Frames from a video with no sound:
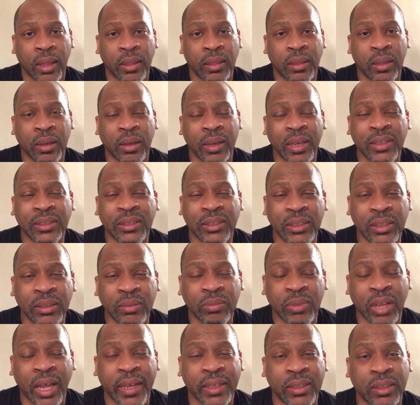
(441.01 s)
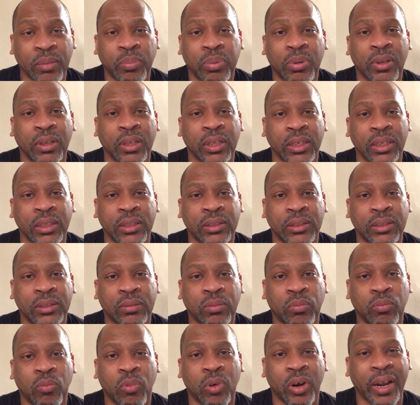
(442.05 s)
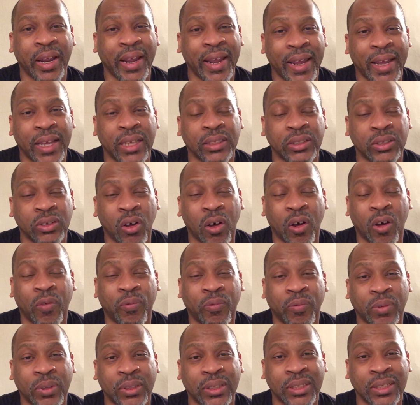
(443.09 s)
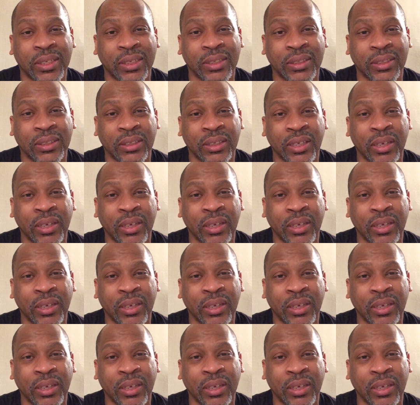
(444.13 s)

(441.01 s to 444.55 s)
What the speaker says: It seemed like the police were hands off with this,